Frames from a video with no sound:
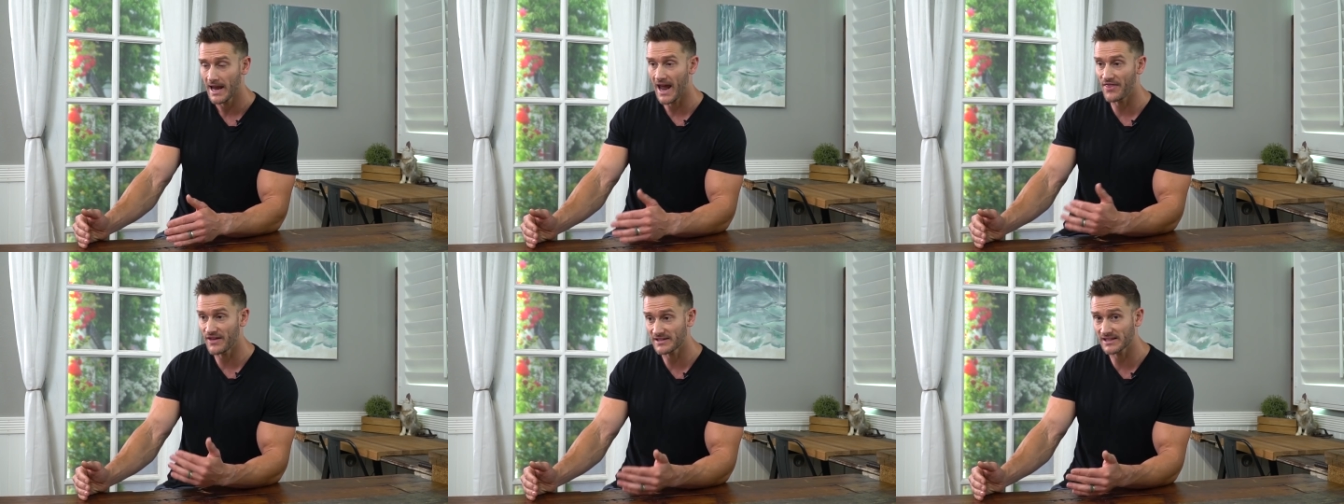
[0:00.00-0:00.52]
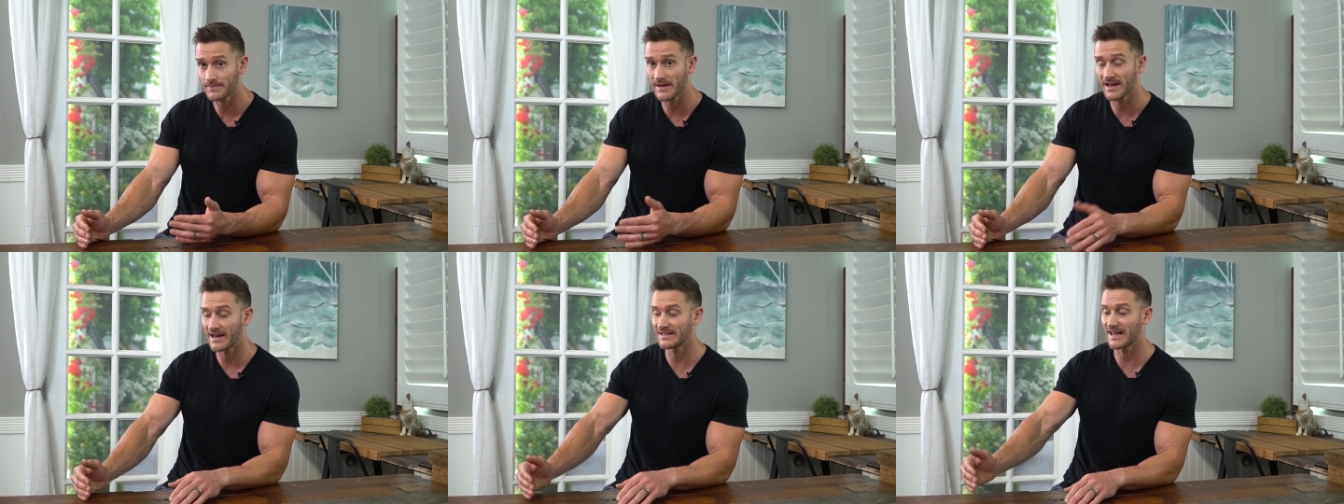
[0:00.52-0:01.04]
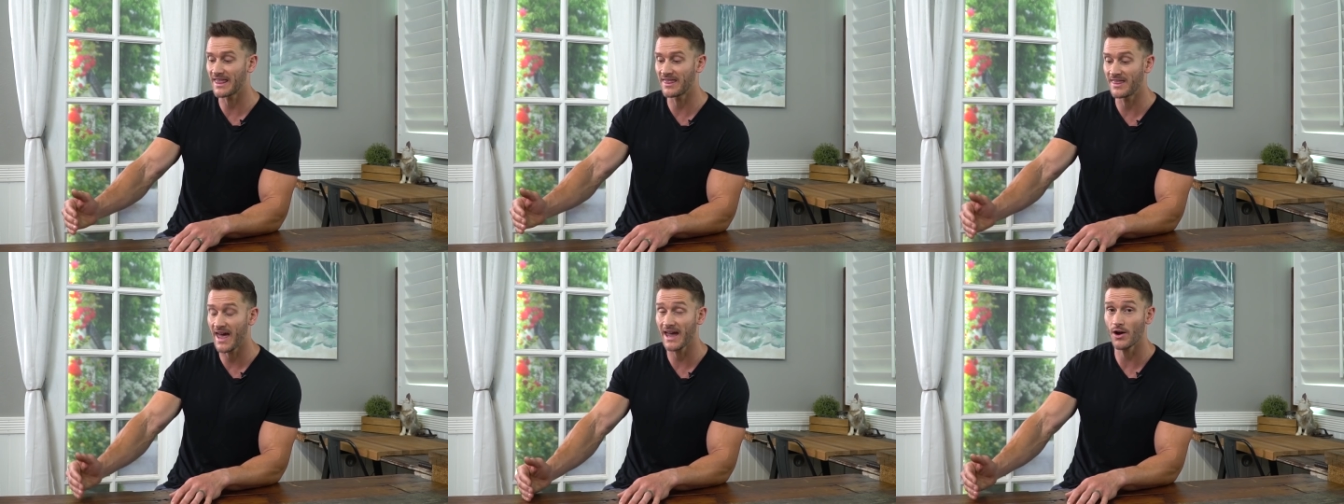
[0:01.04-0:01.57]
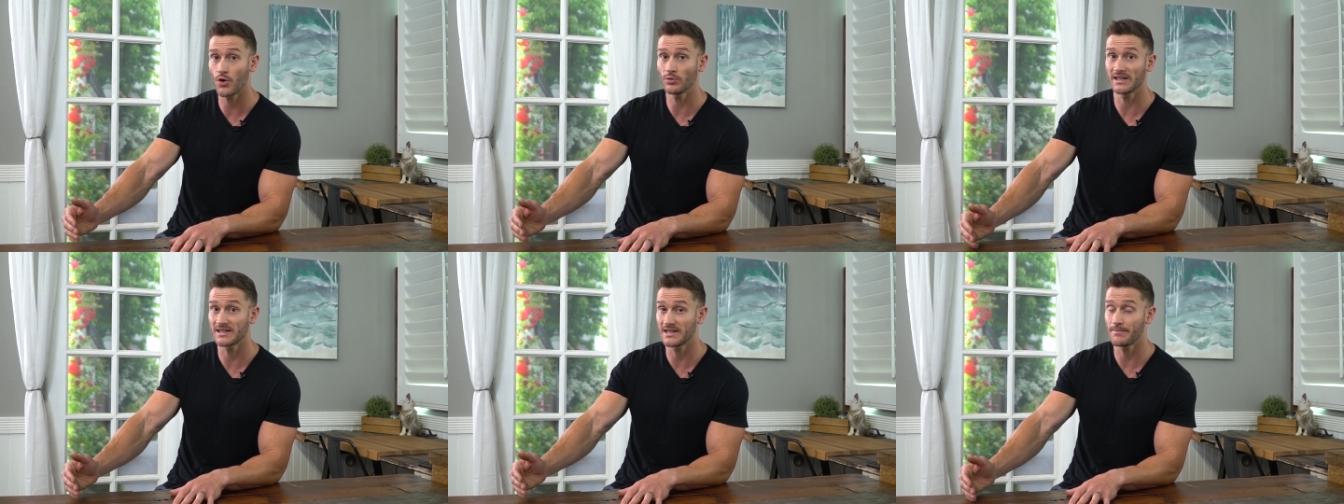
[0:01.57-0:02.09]
And this is because they
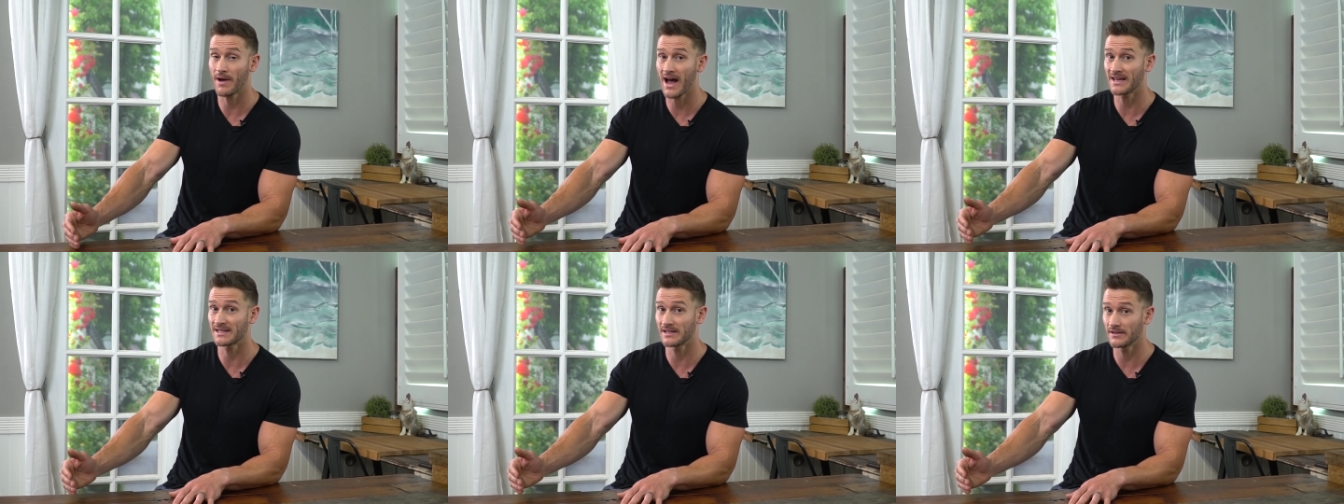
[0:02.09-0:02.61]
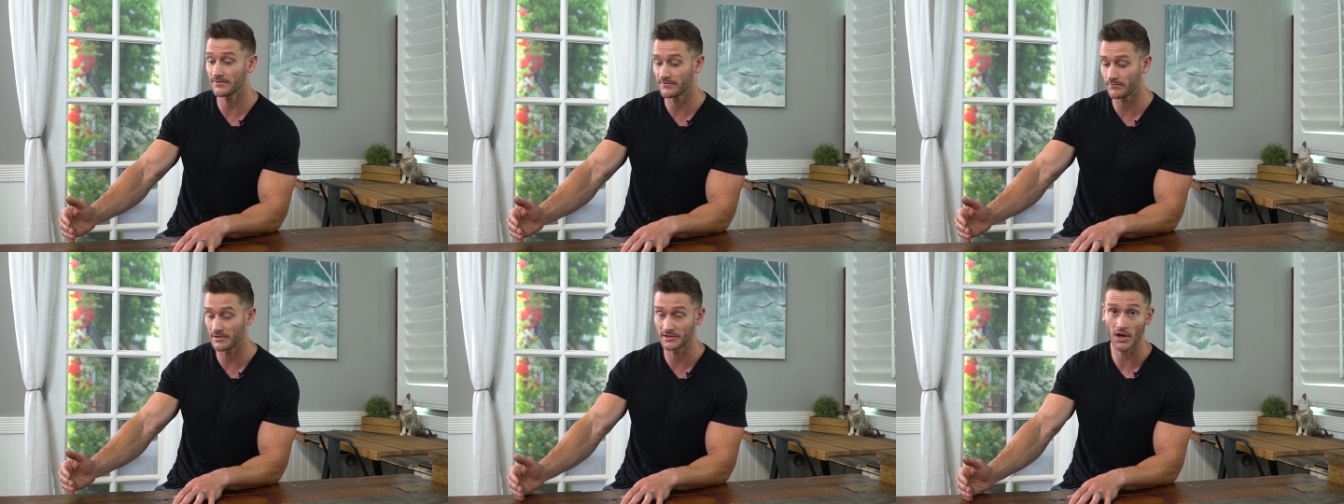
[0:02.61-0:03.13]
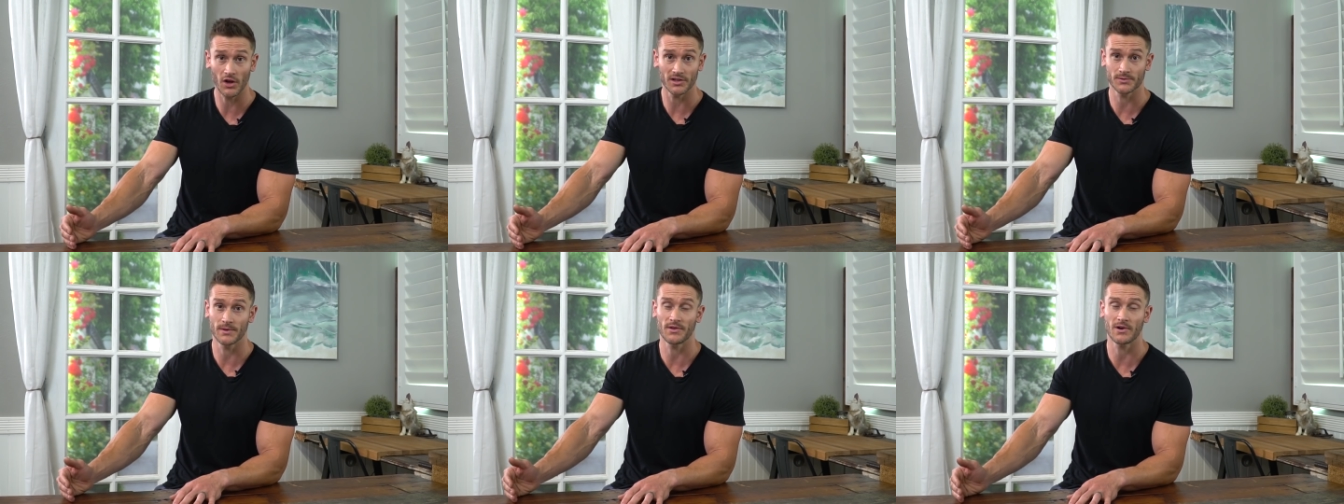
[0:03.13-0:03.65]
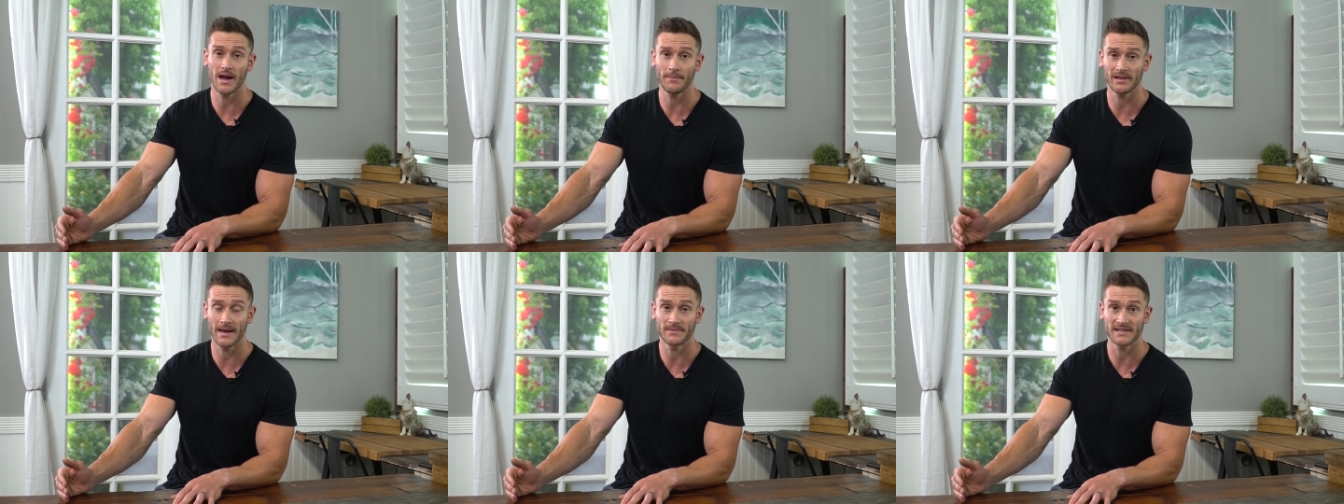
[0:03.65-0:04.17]
only see positive results with their
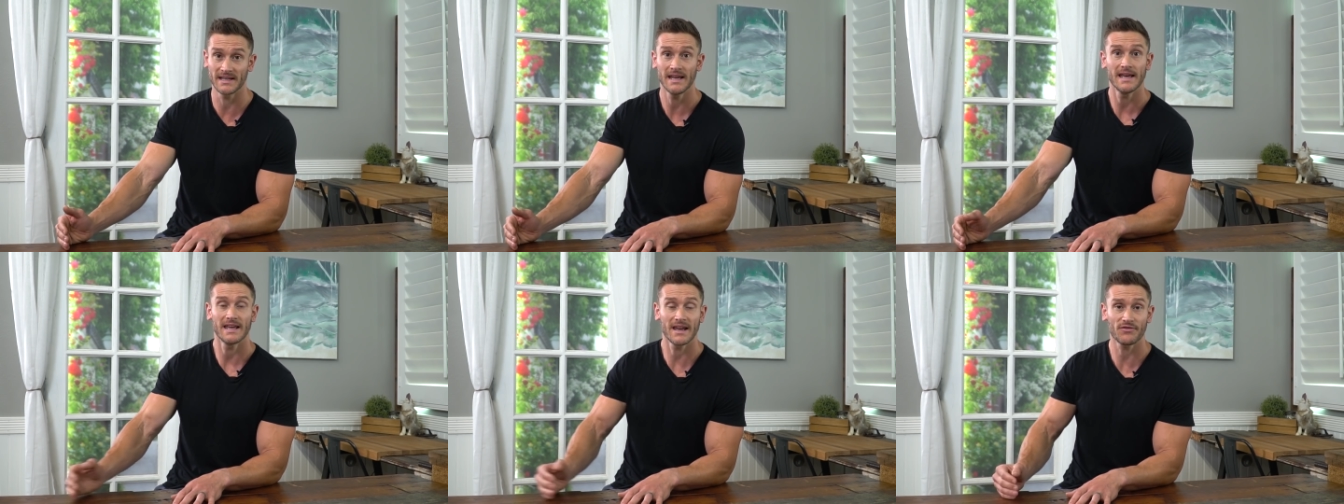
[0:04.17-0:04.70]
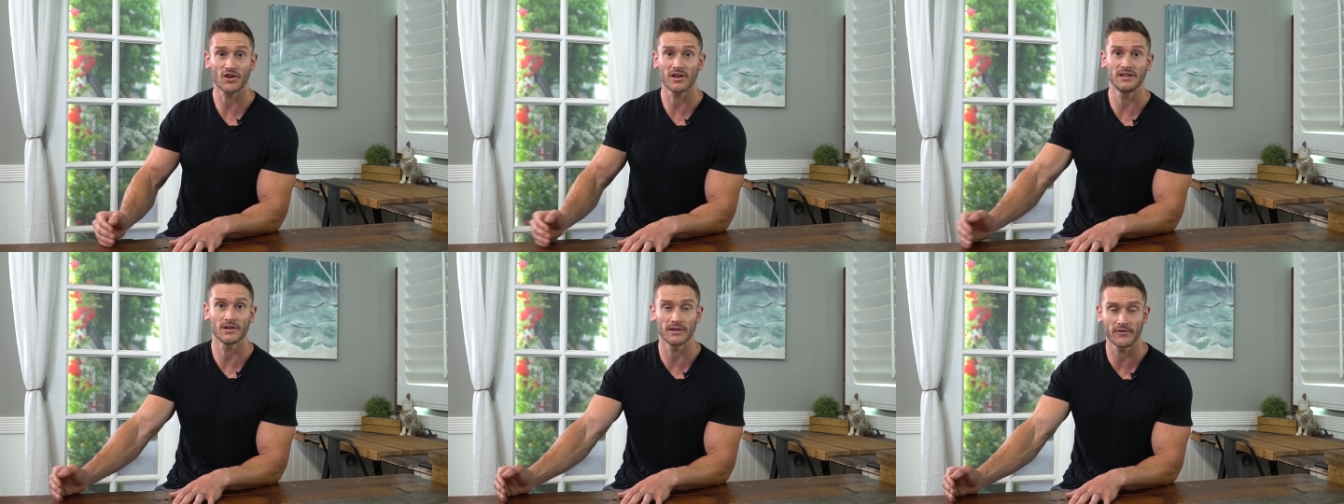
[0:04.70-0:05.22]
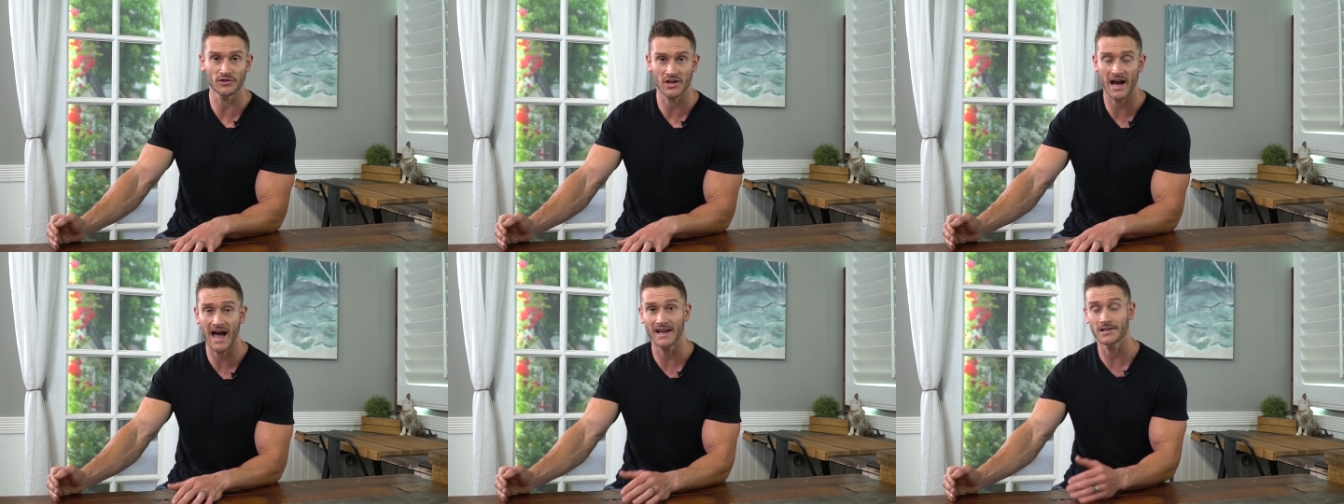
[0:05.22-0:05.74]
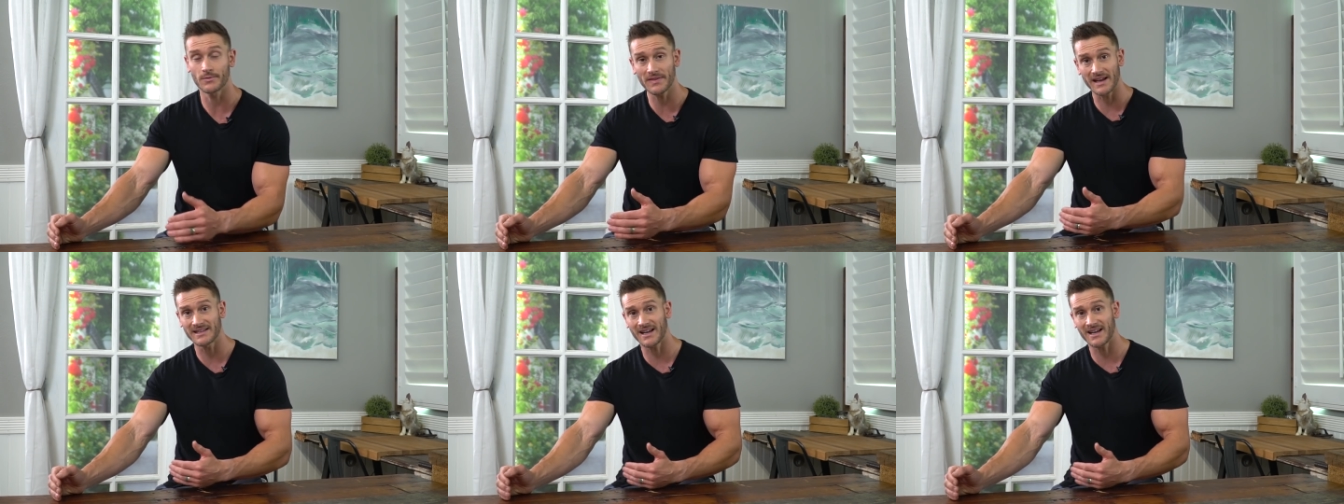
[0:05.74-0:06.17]
epilepsy if their ketone levels are high. So, what that